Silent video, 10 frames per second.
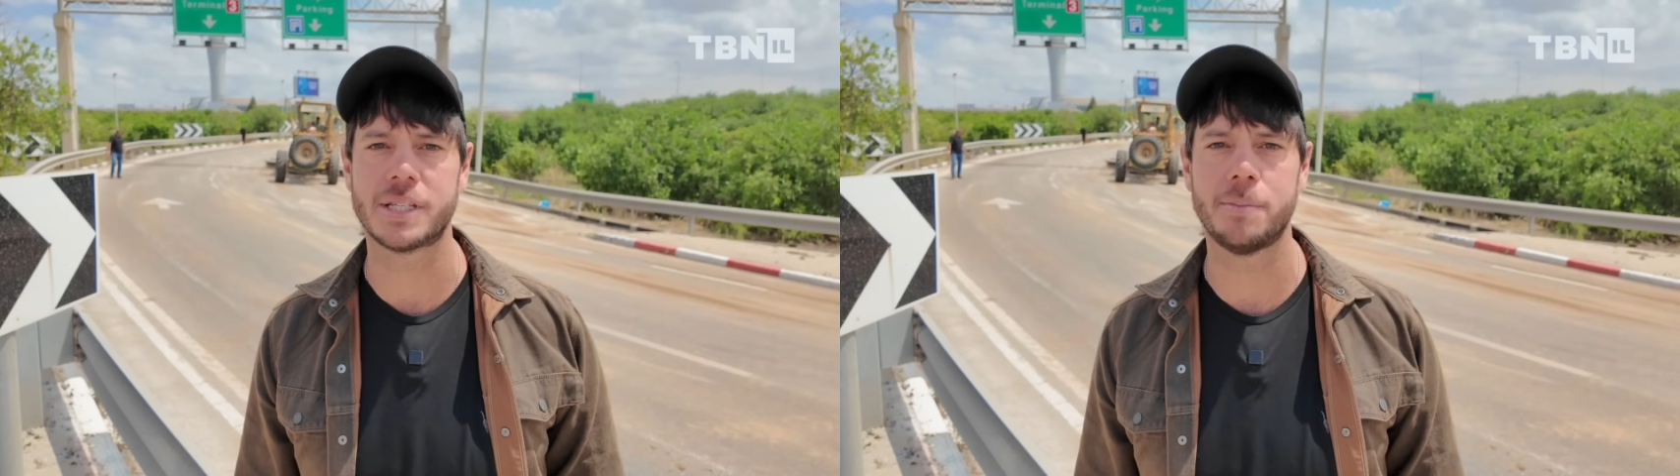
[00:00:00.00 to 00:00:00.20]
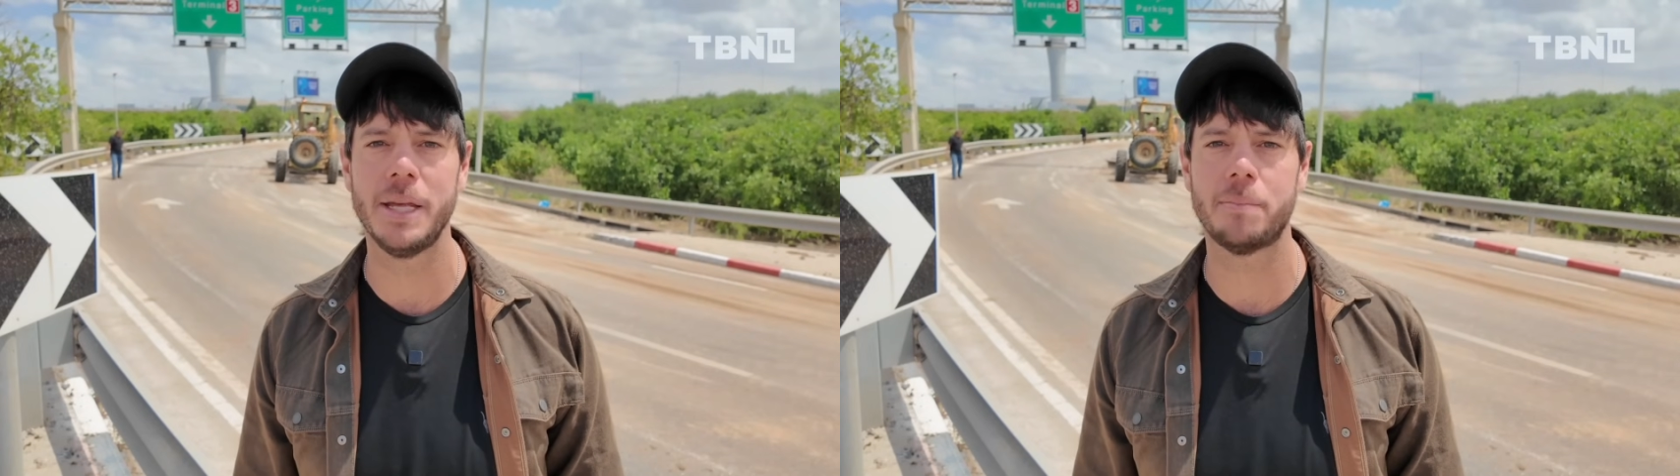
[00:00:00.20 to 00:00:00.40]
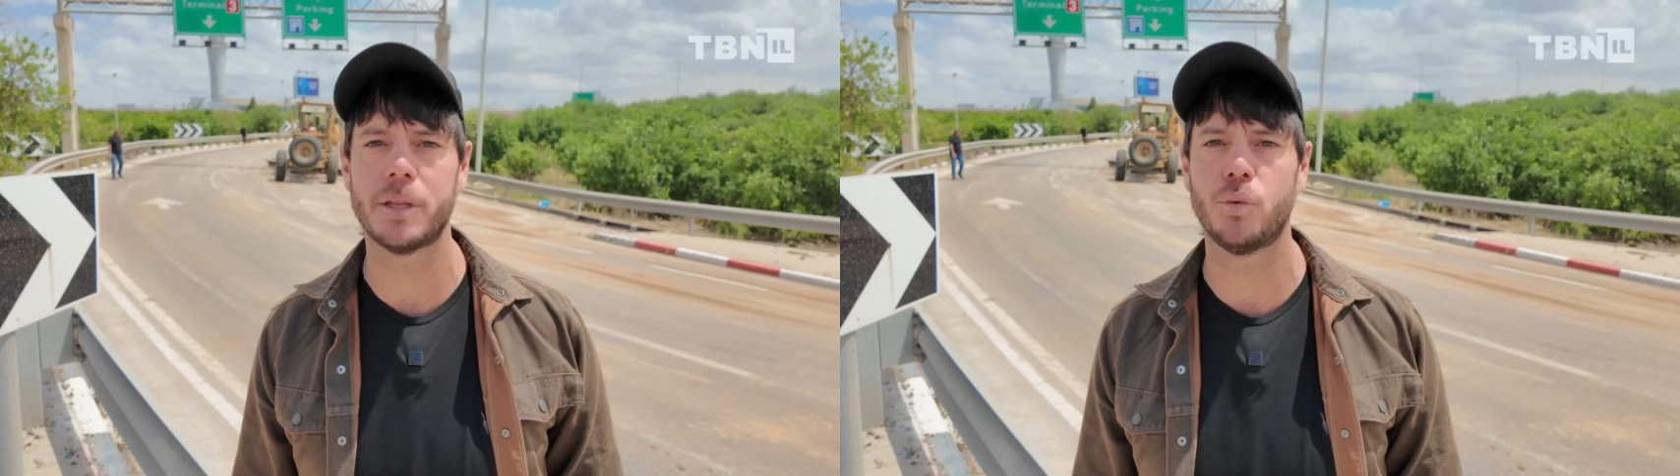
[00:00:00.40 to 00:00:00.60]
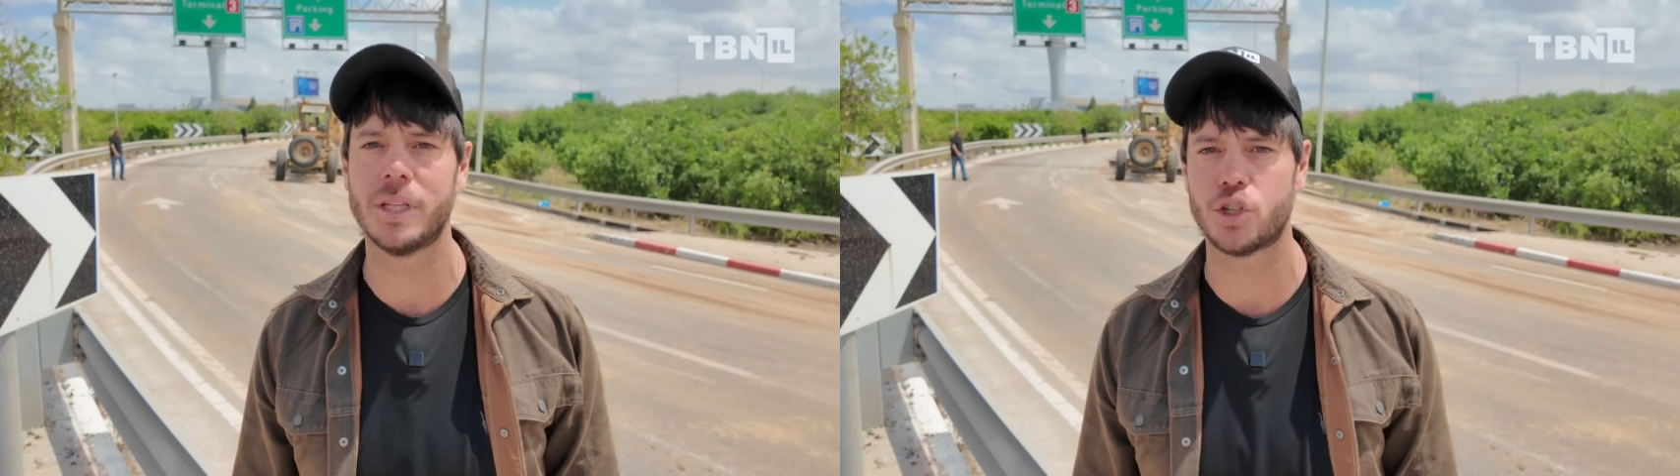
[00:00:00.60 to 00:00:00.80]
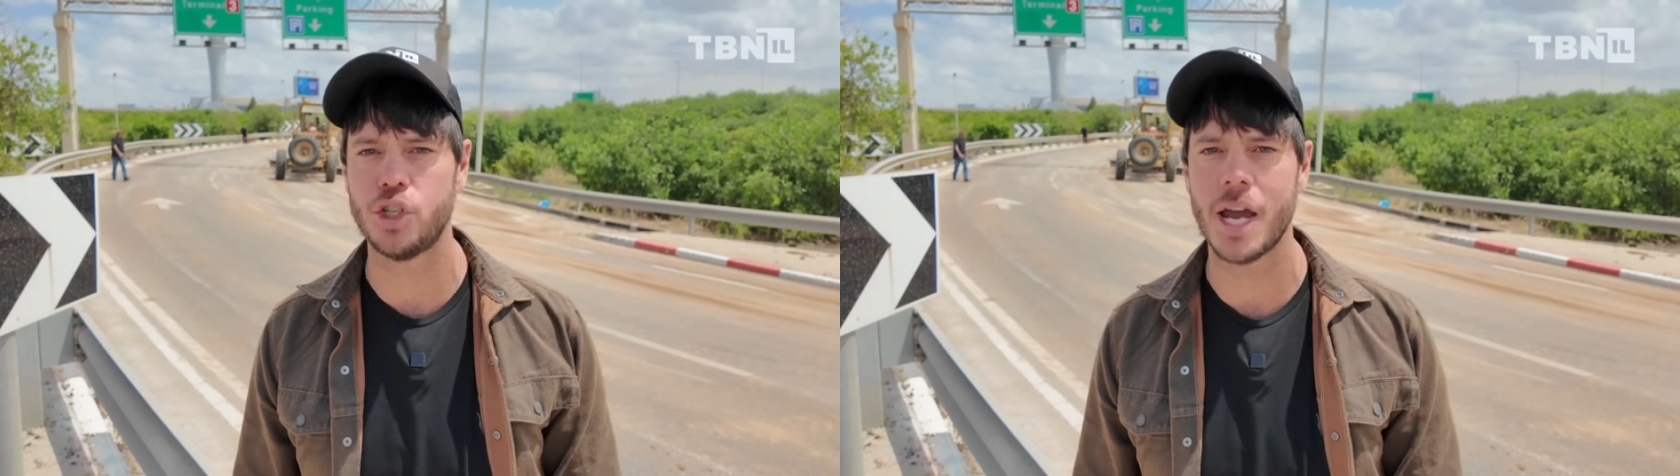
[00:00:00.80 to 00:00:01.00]
split between
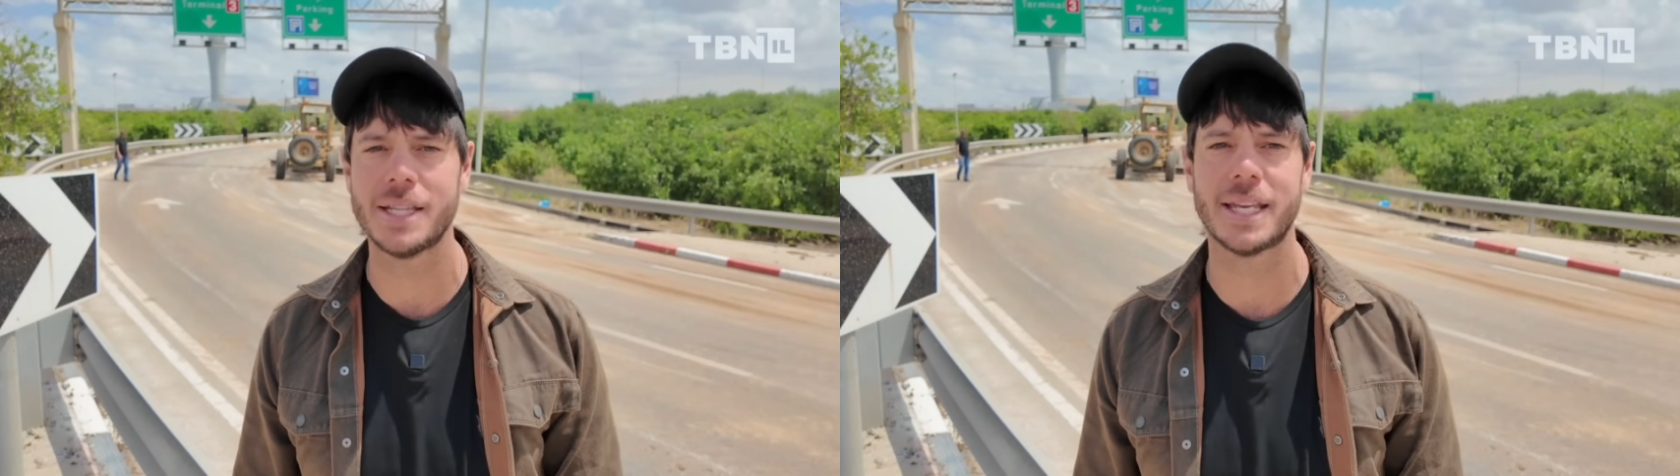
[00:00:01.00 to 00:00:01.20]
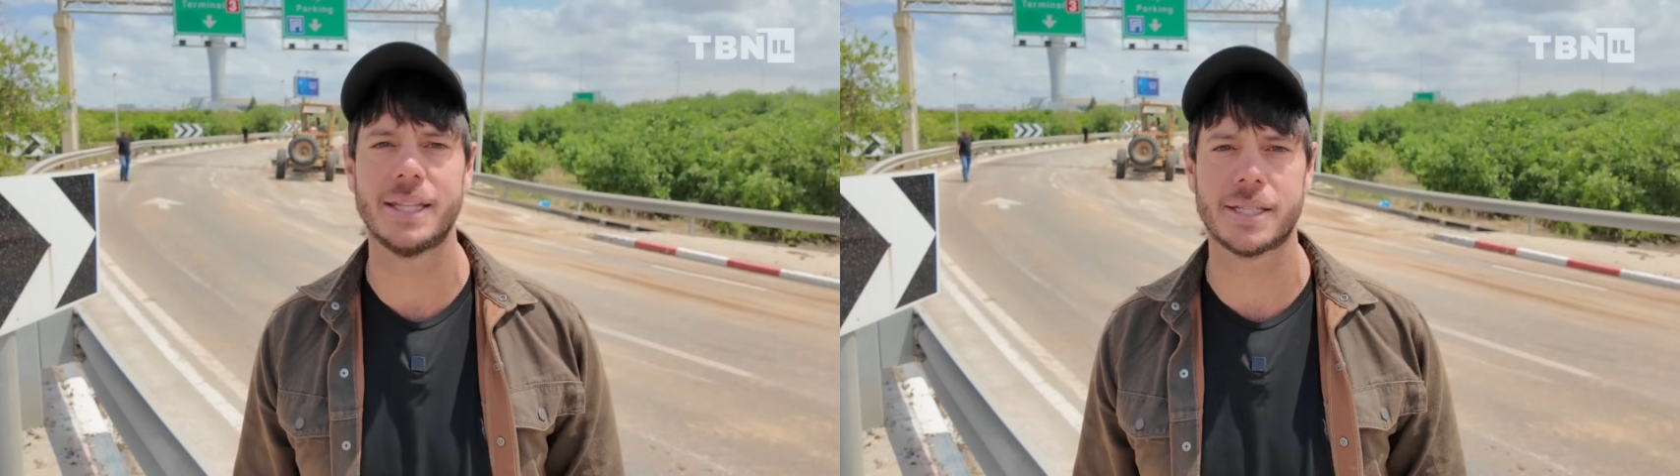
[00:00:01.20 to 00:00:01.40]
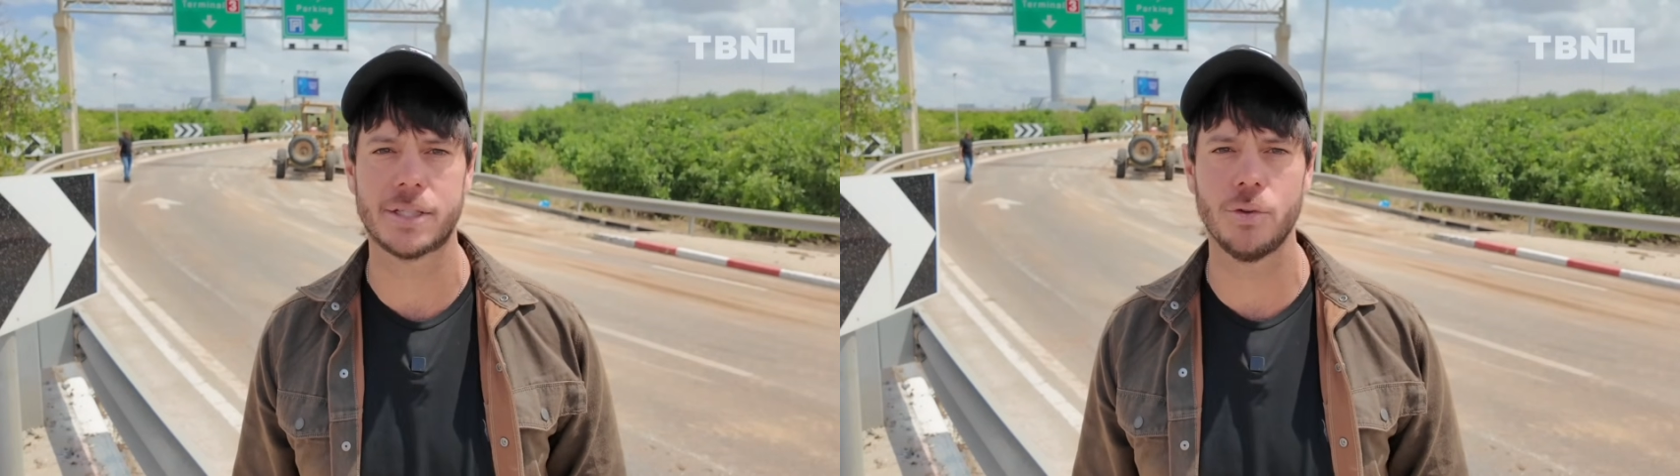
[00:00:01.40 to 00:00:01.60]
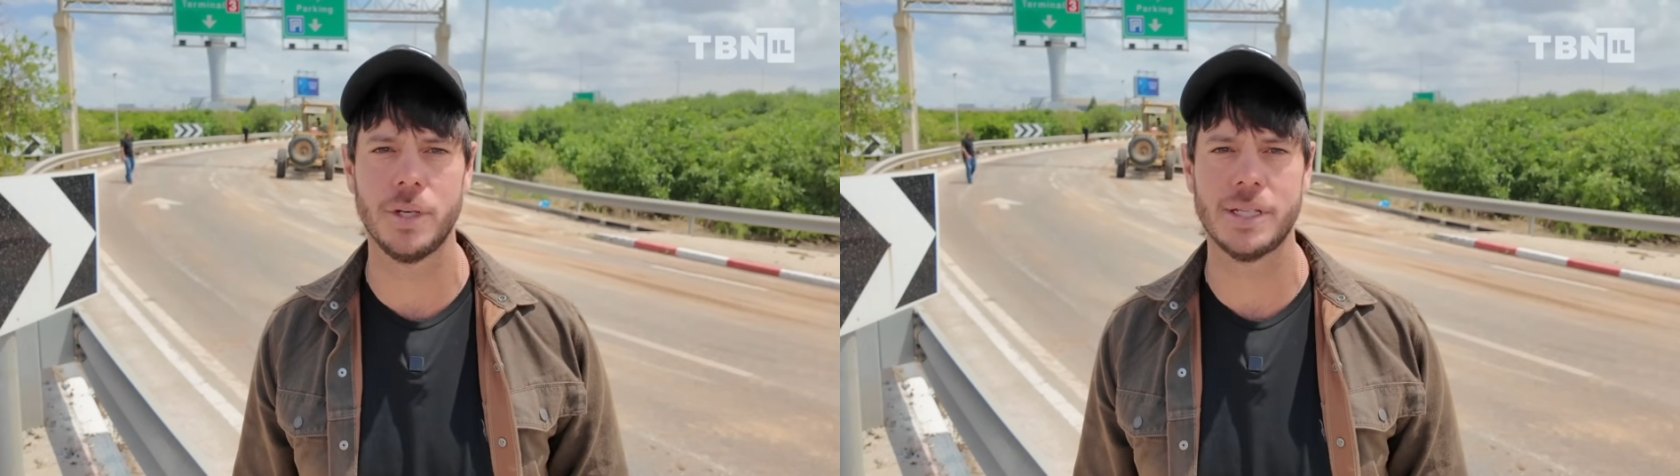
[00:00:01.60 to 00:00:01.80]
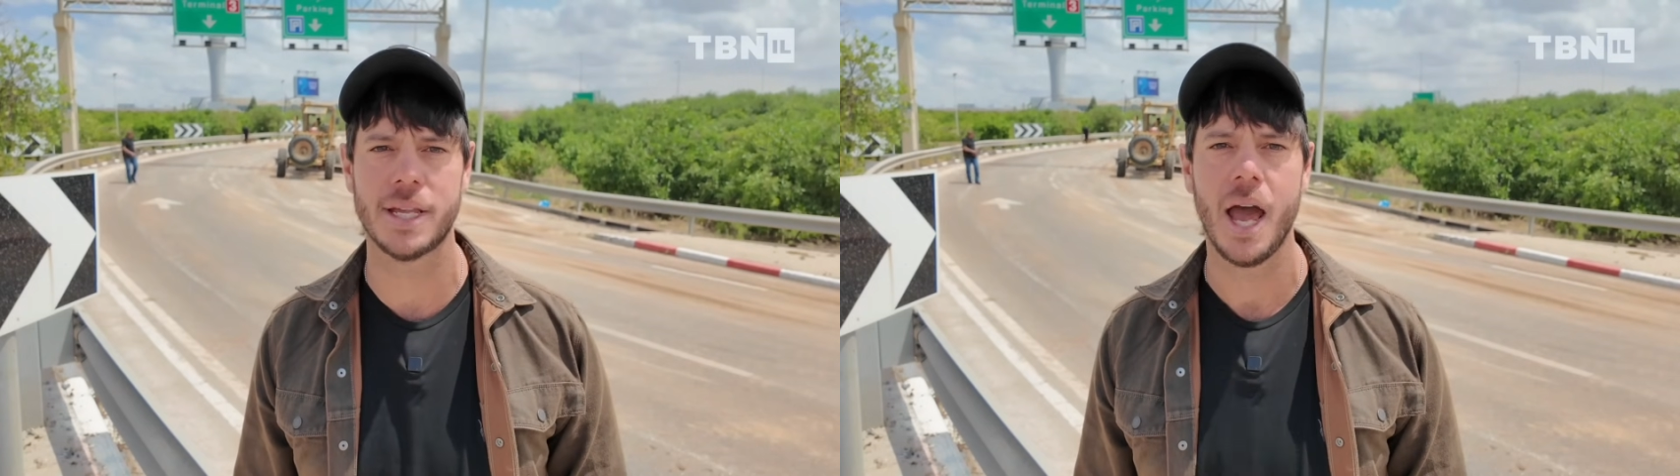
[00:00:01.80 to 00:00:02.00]
the Shiites and the
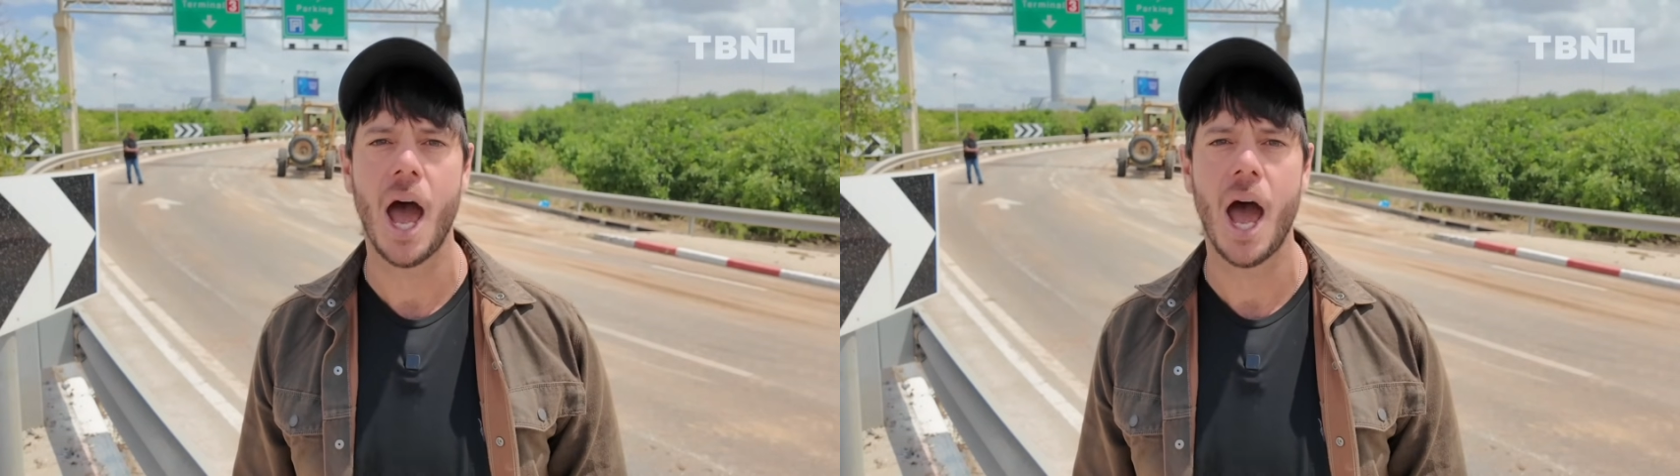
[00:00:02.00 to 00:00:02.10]
Sunnis